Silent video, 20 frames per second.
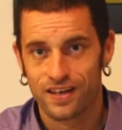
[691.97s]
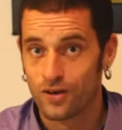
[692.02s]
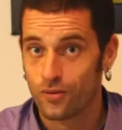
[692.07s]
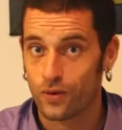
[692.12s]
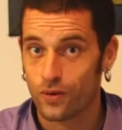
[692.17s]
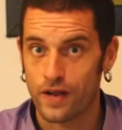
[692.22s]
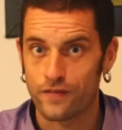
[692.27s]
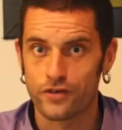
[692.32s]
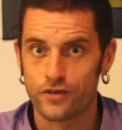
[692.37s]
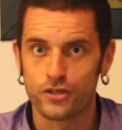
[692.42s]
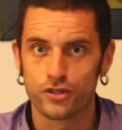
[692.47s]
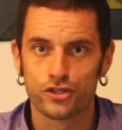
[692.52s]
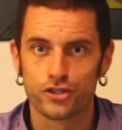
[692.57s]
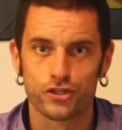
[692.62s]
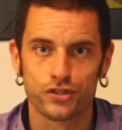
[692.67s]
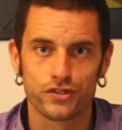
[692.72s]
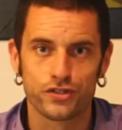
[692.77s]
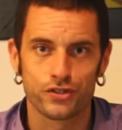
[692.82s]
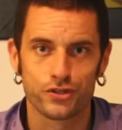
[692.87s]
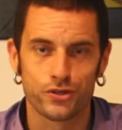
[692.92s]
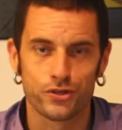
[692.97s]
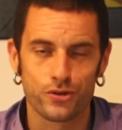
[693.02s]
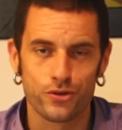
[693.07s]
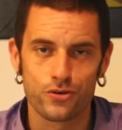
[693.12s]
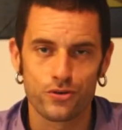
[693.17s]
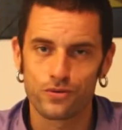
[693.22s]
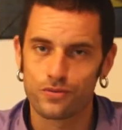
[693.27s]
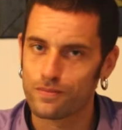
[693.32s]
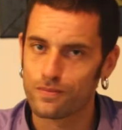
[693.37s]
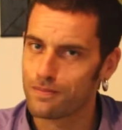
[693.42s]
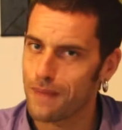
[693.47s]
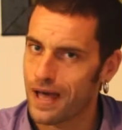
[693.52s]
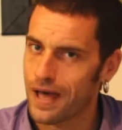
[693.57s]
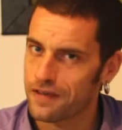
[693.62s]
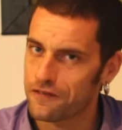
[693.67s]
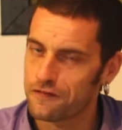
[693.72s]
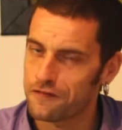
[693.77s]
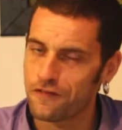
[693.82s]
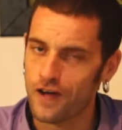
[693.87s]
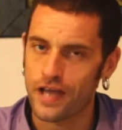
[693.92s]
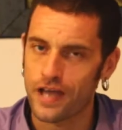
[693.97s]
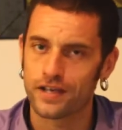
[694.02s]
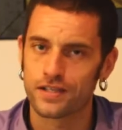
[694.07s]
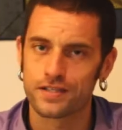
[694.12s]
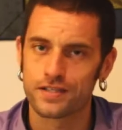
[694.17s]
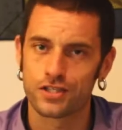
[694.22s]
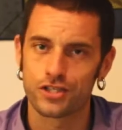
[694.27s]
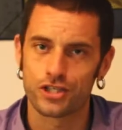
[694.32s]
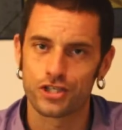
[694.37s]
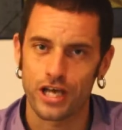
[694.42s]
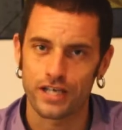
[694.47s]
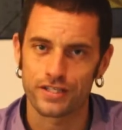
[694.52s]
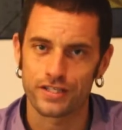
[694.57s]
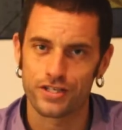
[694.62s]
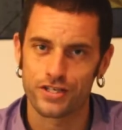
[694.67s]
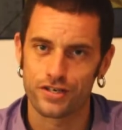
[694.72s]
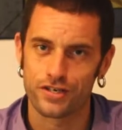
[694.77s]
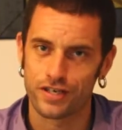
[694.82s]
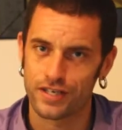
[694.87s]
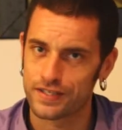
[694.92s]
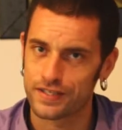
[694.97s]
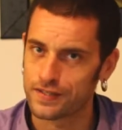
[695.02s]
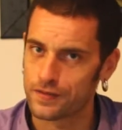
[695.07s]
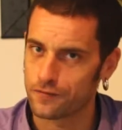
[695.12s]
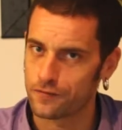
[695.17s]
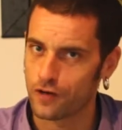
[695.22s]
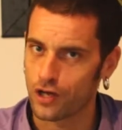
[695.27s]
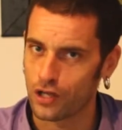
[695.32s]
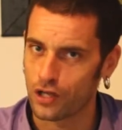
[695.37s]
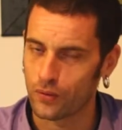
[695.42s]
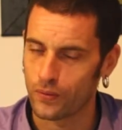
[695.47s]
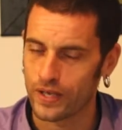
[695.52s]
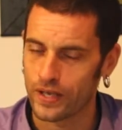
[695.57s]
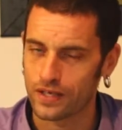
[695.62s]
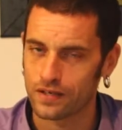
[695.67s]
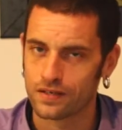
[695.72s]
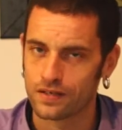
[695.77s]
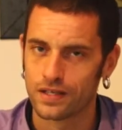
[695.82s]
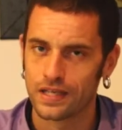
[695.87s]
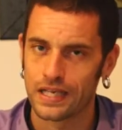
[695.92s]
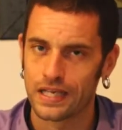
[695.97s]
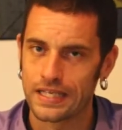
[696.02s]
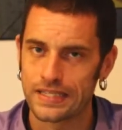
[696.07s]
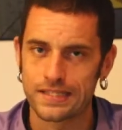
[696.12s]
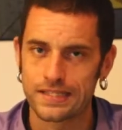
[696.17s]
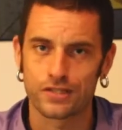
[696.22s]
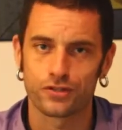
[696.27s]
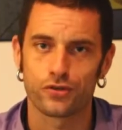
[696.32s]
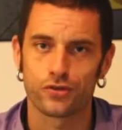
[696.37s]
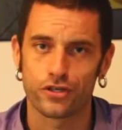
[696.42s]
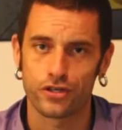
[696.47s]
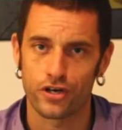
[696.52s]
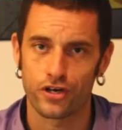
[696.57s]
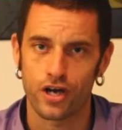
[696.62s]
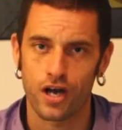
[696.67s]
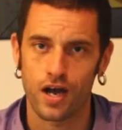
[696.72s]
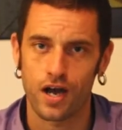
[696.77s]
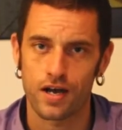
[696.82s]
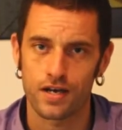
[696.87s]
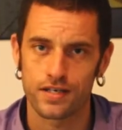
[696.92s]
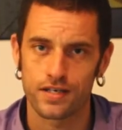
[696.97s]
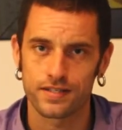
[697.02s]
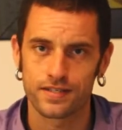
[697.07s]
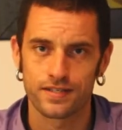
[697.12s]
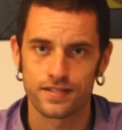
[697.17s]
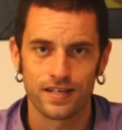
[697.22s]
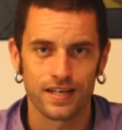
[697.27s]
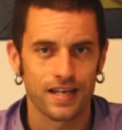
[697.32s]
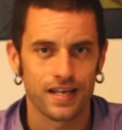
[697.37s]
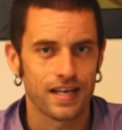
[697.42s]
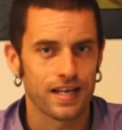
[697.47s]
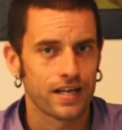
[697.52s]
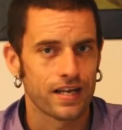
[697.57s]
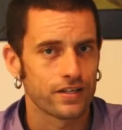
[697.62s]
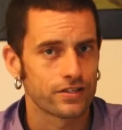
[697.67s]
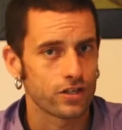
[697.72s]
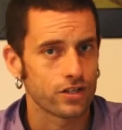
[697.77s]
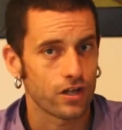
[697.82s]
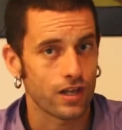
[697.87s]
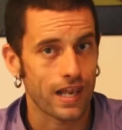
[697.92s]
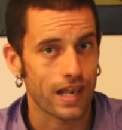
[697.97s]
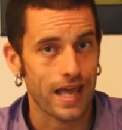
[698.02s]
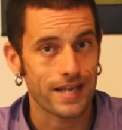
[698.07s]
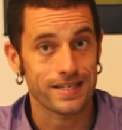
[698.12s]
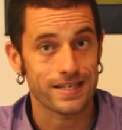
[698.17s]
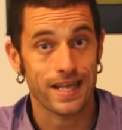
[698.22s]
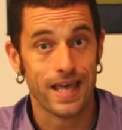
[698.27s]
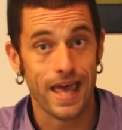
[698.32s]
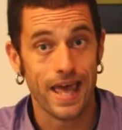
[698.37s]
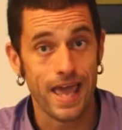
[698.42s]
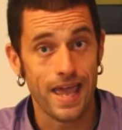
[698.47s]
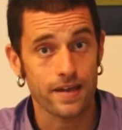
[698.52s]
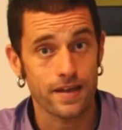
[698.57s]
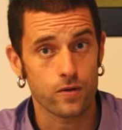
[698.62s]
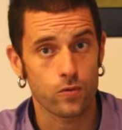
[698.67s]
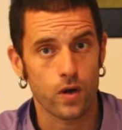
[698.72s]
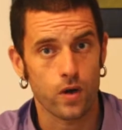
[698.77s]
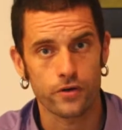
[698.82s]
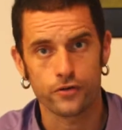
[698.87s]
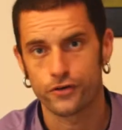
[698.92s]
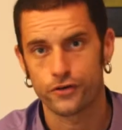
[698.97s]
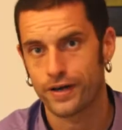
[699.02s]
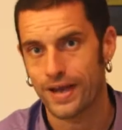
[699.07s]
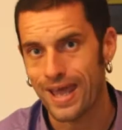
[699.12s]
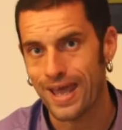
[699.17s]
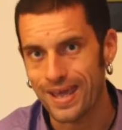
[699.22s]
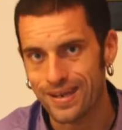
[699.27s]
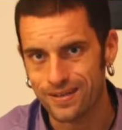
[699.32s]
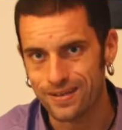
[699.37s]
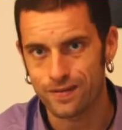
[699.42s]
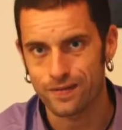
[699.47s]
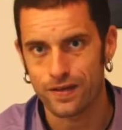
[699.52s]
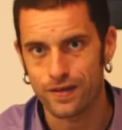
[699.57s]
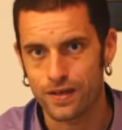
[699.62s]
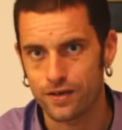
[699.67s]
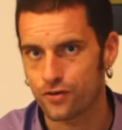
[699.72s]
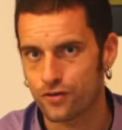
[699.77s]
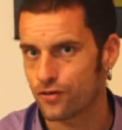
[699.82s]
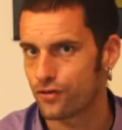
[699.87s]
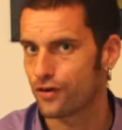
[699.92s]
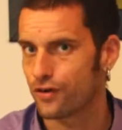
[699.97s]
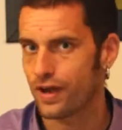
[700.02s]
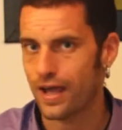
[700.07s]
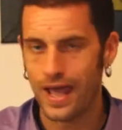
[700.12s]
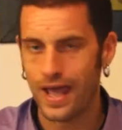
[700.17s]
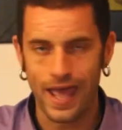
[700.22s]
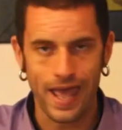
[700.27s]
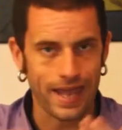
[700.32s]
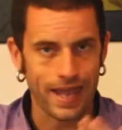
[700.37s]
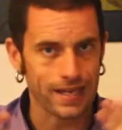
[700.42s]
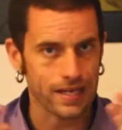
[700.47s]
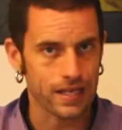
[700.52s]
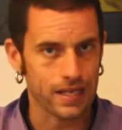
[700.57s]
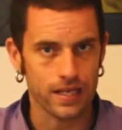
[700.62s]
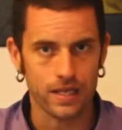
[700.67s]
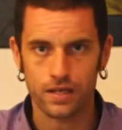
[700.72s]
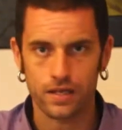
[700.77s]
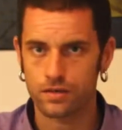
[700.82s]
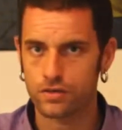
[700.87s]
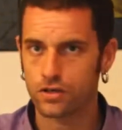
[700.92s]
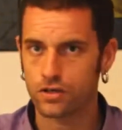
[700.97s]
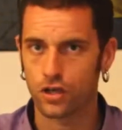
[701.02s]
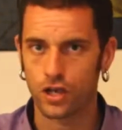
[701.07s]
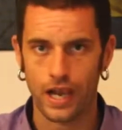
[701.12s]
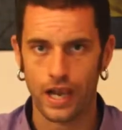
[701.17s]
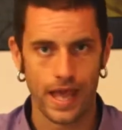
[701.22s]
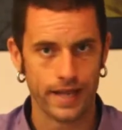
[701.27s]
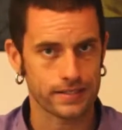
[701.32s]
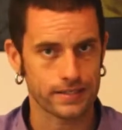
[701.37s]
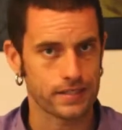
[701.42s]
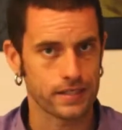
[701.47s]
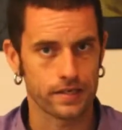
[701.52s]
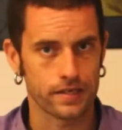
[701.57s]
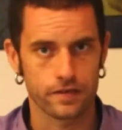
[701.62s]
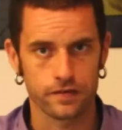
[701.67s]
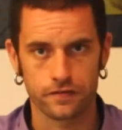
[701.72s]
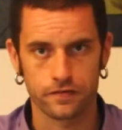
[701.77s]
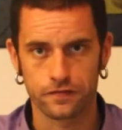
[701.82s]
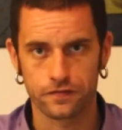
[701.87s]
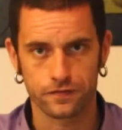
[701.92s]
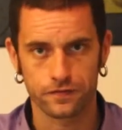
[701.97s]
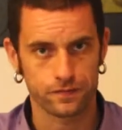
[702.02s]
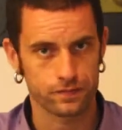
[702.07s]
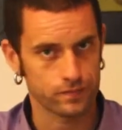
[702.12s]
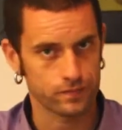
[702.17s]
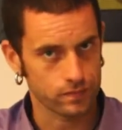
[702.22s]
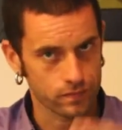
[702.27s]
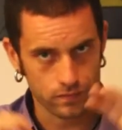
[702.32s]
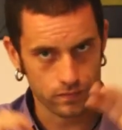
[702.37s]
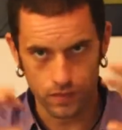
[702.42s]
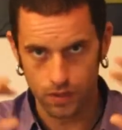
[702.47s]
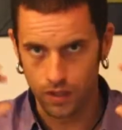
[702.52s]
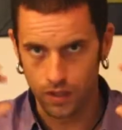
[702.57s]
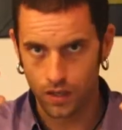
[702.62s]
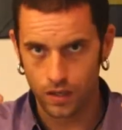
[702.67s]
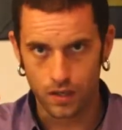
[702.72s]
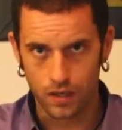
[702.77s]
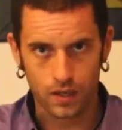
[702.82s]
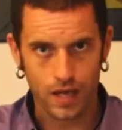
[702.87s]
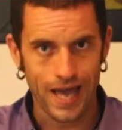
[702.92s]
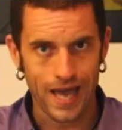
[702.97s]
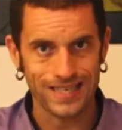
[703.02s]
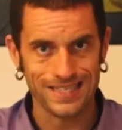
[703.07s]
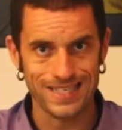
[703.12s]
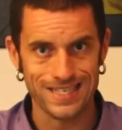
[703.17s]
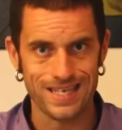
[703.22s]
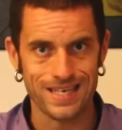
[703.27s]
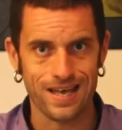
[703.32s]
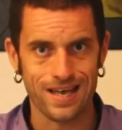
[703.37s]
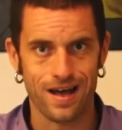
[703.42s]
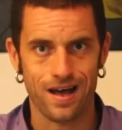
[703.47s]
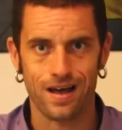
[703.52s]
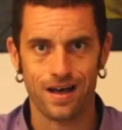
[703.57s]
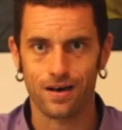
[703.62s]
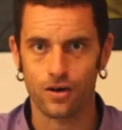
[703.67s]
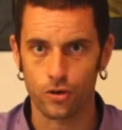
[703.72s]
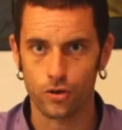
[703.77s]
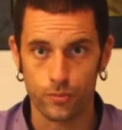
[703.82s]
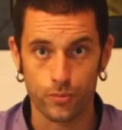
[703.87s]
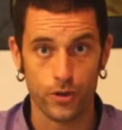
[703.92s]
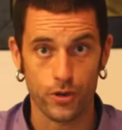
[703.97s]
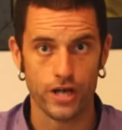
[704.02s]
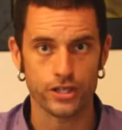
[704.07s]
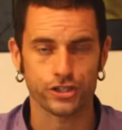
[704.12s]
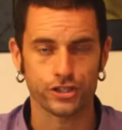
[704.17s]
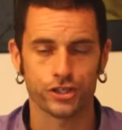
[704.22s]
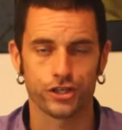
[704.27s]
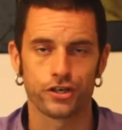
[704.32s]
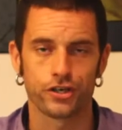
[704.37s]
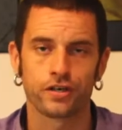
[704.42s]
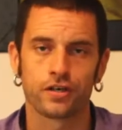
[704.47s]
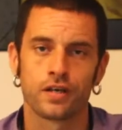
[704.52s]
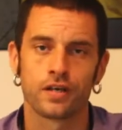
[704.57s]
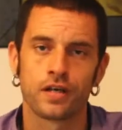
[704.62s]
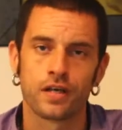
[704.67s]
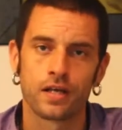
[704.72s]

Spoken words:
Whatever you choose to do, my final suggestion is the following. Listen to your heart. Don't let anyone or anything or any collective idea or pressure